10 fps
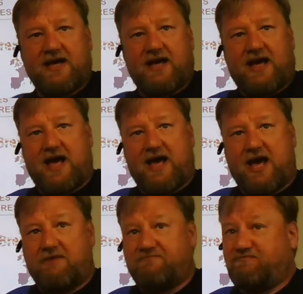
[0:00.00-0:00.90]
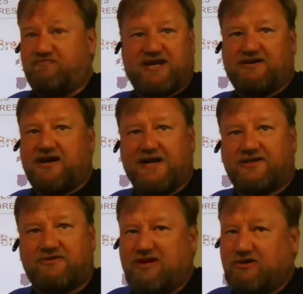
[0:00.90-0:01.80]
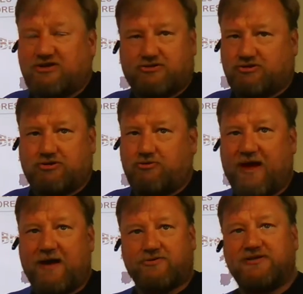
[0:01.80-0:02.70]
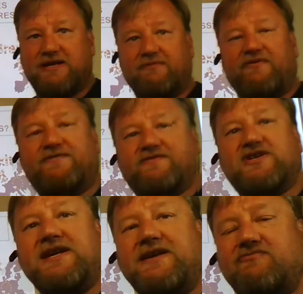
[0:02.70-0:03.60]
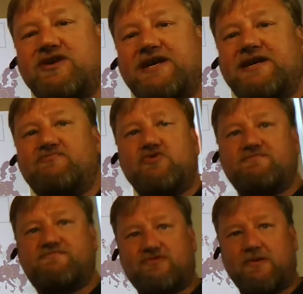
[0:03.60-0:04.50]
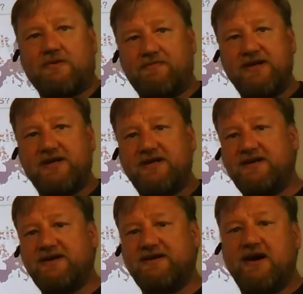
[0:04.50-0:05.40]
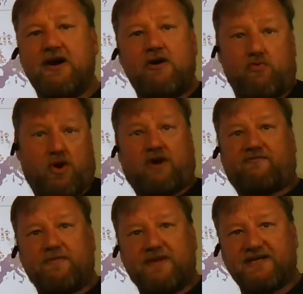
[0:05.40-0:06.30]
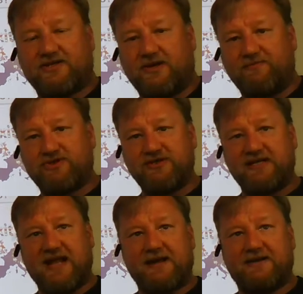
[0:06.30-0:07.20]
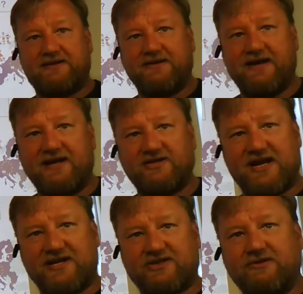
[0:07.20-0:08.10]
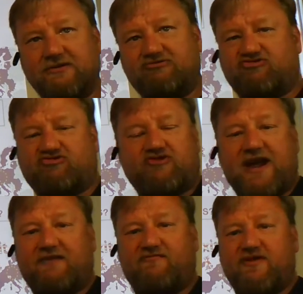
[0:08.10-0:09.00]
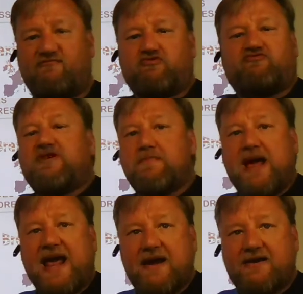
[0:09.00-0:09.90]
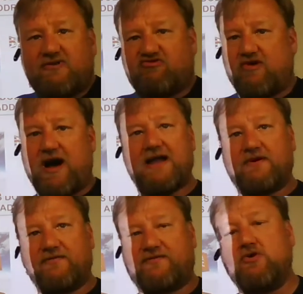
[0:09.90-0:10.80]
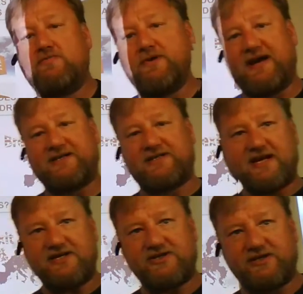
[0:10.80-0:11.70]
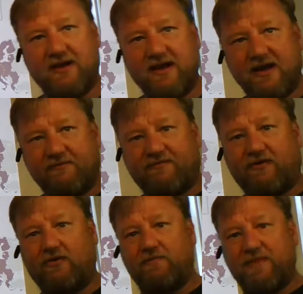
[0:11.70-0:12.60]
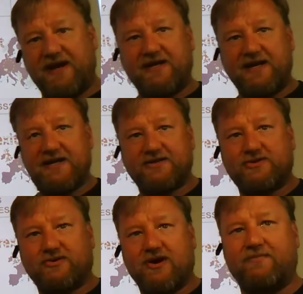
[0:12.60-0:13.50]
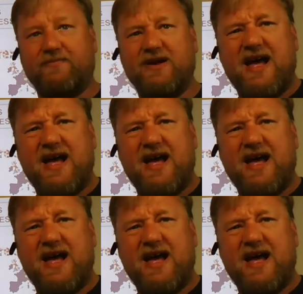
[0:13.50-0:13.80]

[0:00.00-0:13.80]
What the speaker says: Uh, in 2015, we would probably work from the assumption that international trade would remain a driver of globalization for many years to come.